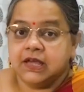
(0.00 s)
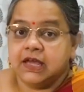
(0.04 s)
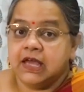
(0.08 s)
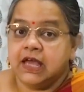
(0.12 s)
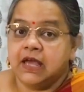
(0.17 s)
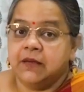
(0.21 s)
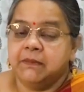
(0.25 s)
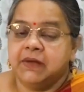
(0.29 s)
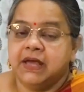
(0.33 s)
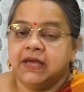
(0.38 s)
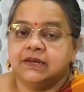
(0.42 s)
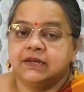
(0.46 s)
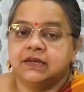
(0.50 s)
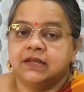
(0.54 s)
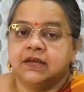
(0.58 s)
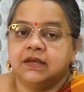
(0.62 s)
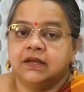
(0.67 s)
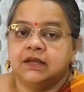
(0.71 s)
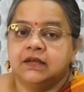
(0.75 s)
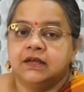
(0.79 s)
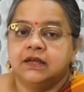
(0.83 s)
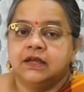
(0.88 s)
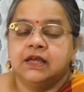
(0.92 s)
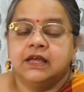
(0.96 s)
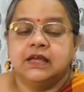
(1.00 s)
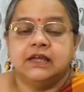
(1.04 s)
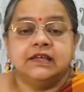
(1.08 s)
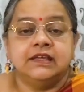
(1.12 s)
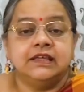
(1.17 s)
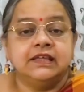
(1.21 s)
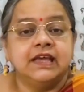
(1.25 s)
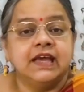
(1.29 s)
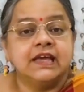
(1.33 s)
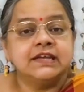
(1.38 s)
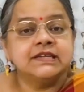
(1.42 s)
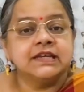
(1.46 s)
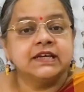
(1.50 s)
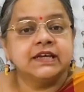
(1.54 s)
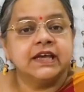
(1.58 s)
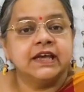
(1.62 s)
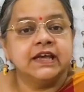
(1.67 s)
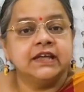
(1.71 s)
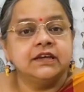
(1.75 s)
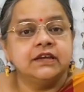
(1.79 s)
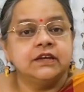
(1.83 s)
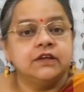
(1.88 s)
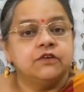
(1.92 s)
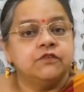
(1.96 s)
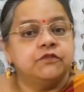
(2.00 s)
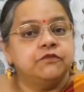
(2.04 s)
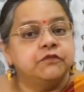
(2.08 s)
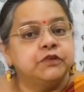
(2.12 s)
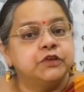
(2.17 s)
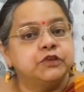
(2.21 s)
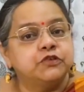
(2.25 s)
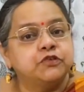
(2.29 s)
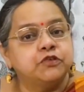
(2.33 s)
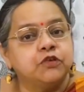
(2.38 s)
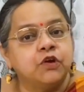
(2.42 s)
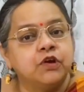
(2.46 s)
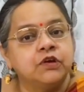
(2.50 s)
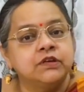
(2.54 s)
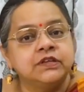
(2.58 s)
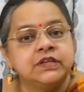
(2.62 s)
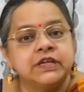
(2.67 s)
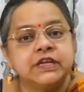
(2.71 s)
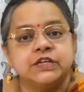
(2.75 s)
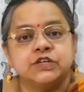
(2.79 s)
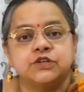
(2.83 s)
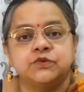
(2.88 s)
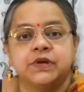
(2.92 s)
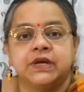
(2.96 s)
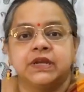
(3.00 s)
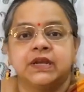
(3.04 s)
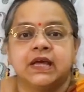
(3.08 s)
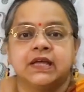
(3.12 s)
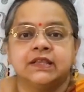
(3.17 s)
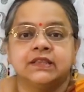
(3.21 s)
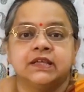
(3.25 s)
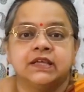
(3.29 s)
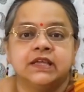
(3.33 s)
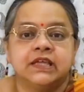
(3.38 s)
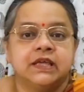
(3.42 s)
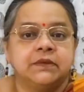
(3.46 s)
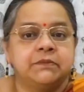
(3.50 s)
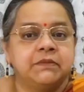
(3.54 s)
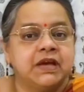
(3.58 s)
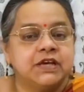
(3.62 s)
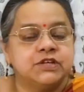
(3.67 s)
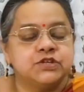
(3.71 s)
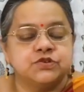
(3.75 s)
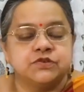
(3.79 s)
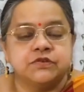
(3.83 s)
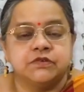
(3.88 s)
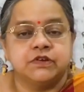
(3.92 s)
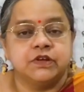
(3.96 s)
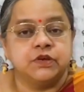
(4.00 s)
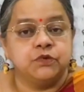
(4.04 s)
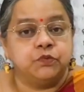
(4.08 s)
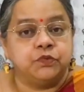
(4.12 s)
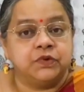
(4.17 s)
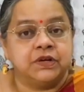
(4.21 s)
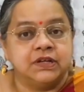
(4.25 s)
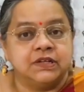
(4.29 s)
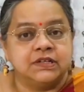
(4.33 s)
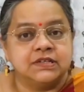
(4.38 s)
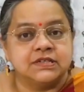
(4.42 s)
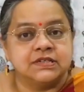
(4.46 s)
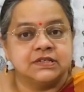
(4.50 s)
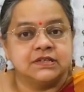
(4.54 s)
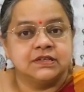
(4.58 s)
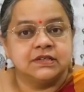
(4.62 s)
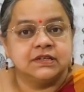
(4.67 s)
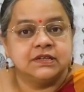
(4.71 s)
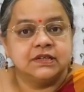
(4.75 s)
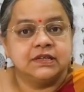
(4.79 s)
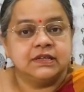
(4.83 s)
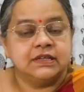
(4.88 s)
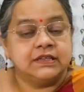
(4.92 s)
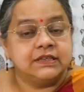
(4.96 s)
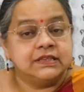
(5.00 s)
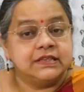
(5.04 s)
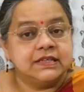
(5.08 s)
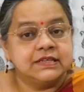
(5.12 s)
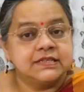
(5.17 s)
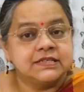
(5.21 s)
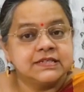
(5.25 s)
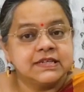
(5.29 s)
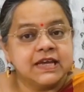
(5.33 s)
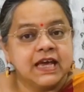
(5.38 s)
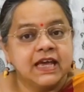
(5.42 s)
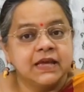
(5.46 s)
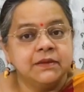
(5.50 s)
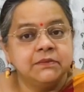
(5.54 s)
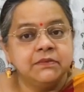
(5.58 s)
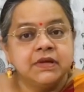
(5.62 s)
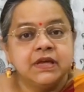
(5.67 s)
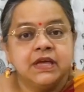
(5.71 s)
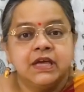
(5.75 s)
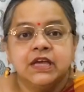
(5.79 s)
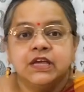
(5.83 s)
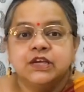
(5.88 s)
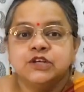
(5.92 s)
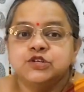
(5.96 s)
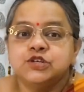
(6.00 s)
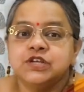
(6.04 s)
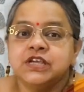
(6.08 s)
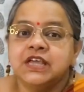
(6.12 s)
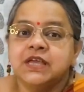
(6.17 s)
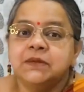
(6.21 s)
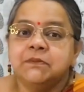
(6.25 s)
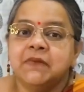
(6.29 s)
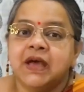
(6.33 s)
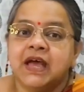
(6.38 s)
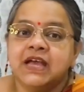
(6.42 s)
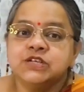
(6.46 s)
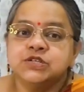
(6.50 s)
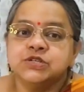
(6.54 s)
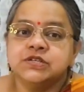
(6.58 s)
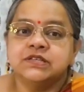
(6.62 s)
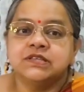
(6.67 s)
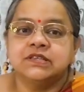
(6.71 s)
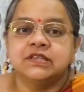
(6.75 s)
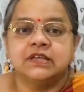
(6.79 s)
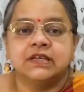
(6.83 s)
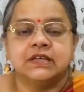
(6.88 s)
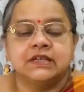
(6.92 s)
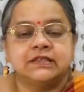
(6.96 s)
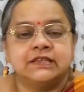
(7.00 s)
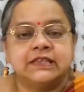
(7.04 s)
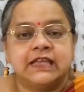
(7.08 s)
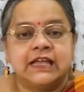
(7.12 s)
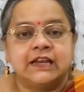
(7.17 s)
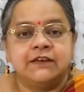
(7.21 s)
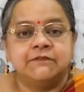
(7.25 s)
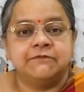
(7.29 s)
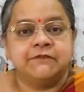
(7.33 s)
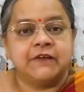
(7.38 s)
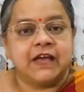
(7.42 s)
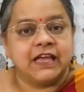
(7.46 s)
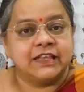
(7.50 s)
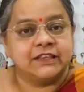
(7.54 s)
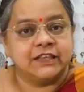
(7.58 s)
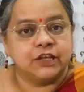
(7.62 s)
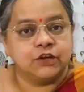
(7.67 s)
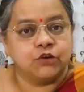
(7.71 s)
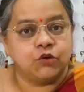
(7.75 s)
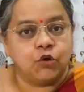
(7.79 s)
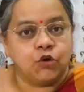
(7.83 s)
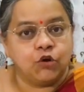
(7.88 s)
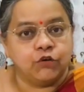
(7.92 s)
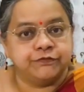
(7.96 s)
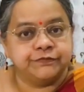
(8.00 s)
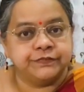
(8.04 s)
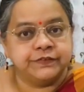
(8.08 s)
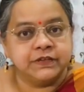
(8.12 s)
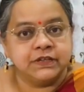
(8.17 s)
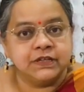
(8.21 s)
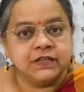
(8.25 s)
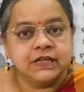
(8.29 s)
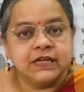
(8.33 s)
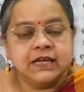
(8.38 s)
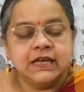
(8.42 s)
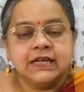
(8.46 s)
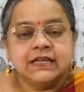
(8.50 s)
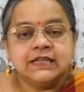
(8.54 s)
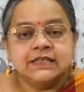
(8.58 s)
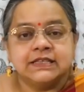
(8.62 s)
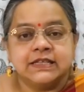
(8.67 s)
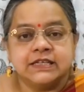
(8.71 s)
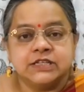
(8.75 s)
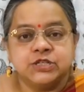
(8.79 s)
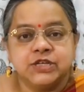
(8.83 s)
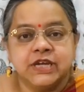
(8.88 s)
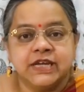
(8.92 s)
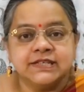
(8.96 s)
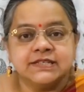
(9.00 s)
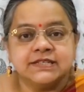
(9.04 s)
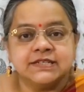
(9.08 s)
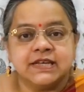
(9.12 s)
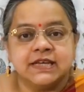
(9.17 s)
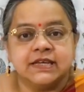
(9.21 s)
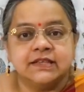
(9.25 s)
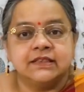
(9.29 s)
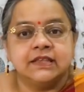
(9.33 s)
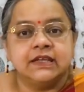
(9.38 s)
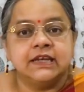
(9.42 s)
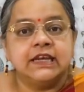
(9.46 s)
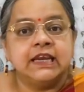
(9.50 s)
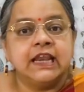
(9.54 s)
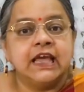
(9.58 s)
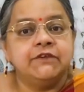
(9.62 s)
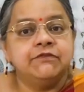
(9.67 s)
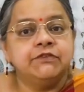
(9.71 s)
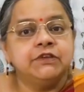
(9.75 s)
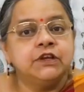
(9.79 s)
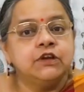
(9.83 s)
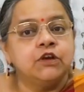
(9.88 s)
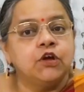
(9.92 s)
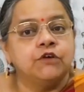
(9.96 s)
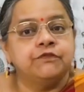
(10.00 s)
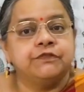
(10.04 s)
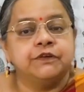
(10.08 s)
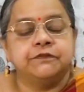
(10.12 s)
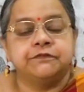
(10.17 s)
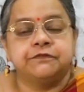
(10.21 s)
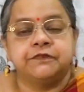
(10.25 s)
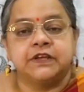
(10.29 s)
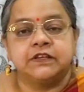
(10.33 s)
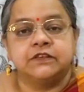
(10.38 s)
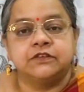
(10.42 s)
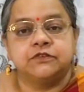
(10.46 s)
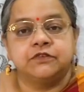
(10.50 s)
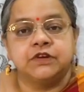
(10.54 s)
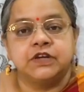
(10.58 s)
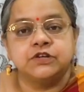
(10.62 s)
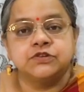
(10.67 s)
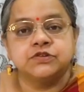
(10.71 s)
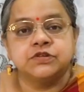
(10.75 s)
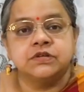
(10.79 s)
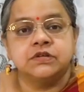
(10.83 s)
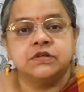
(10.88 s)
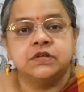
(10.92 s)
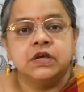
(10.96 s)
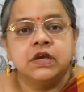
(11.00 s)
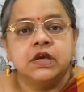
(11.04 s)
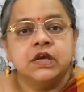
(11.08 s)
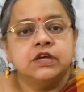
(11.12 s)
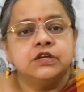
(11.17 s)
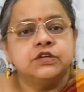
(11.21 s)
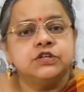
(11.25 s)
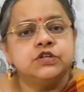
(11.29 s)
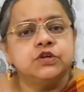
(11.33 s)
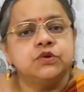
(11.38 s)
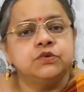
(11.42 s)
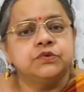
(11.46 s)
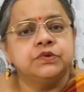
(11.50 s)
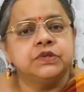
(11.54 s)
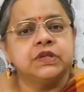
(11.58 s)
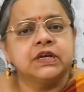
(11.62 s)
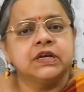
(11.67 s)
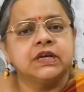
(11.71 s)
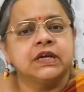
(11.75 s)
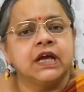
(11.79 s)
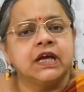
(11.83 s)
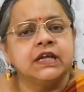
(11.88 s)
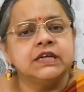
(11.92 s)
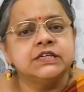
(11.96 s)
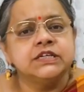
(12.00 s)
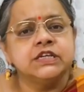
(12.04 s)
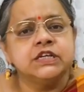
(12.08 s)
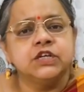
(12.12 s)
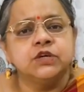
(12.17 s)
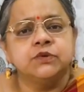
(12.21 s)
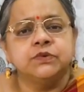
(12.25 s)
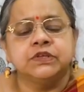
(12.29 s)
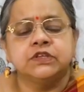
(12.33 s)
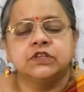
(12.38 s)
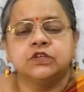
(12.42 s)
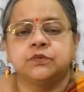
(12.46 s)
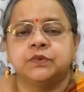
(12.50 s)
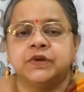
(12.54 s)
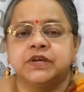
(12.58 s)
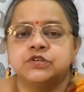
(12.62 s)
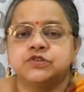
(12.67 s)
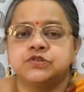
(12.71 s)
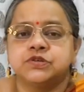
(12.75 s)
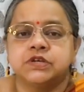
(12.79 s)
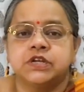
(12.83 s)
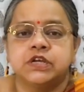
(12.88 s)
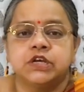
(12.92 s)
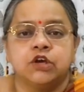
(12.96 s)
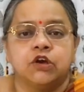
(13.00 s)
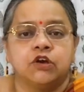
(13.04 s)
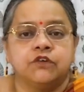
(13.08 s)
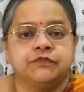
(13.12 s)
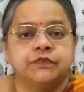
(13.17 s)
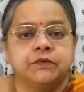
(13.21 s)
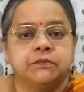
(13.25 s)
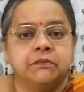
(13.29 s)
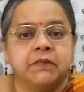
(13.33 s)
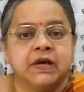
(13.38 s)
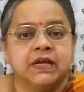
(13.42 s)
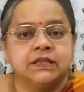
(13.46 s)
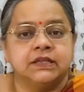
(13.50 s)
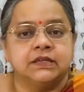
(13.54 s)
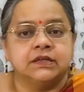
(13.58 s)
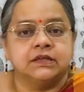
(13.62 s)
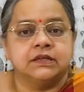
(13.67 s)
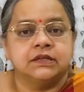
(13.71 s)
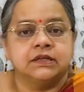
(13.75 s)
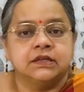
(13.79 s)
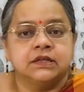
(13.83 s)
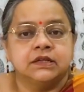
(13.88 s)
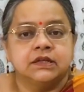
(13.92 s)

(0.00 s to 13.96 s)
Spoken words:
Amanda yet again withdraws into another imaginary world. This time, she imagines herself as an orphan, suggesting the level of her frustration due to the continuous questioning of her mother.